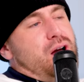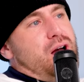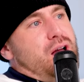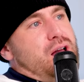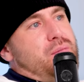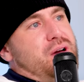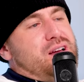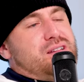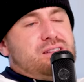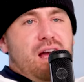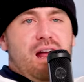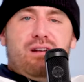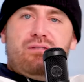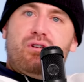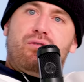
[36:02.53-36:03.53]
Uh, am I
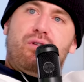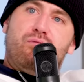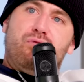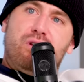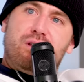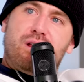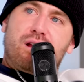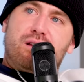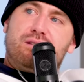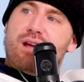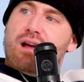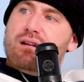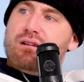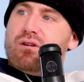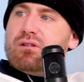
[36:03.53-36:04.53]
excited? I don't even know if I'm really that
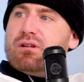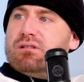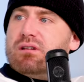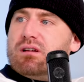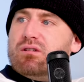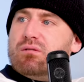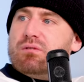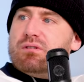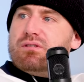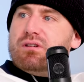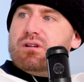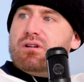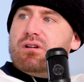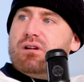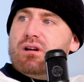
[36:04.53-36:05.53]
excited to go to the Kentucky Derby
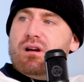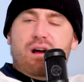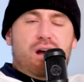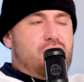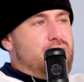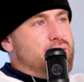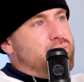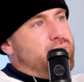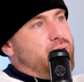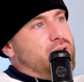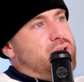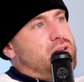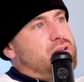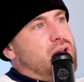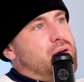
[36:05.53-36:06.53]
this year. Um,
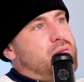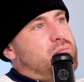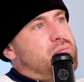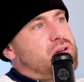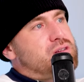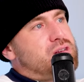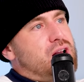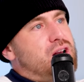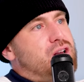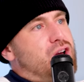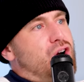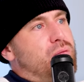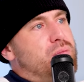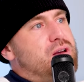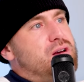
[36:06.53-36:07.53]
but I'm excited to
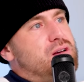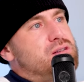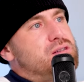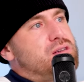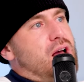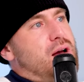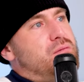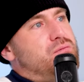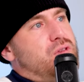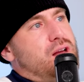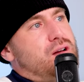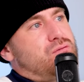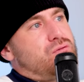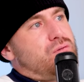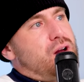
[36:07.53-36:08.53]
go because I
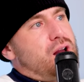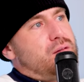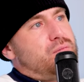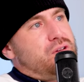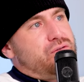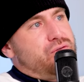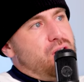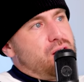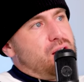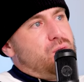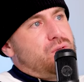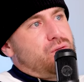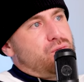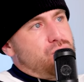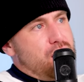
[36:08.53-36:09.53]
like randomly
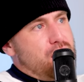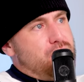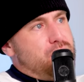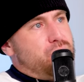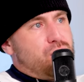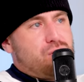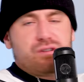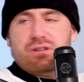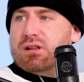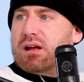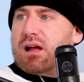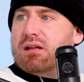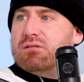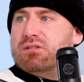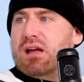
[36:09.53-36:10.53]
fucking with a random person.
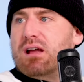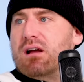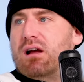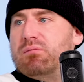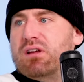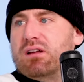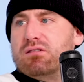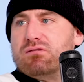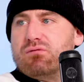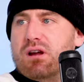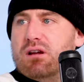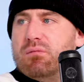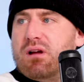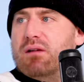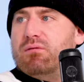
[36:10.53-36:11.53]
Like I take, I'm taking this
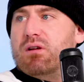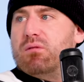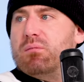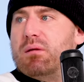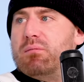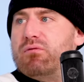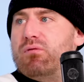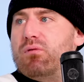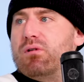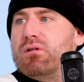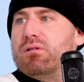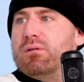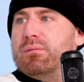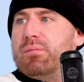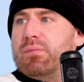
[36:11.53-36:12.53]
random guy I've never met before,